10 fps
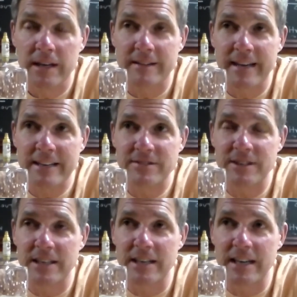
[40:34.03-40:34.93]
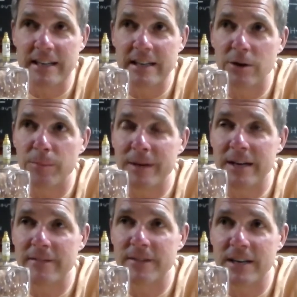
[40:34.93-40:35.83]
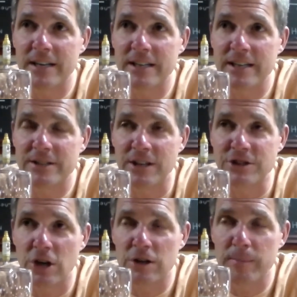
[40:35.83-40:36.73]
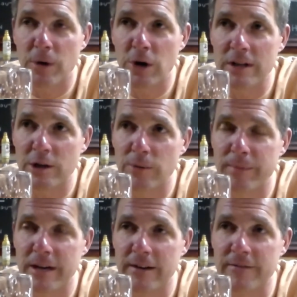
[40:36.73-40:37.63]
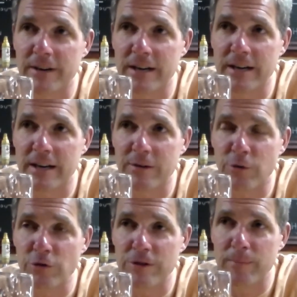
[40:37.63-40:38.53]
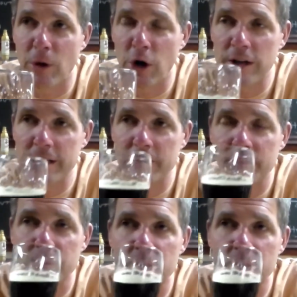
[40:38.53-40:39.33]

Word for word: You can taste a little bit of a chocolate malt, a little bit of roasted barley.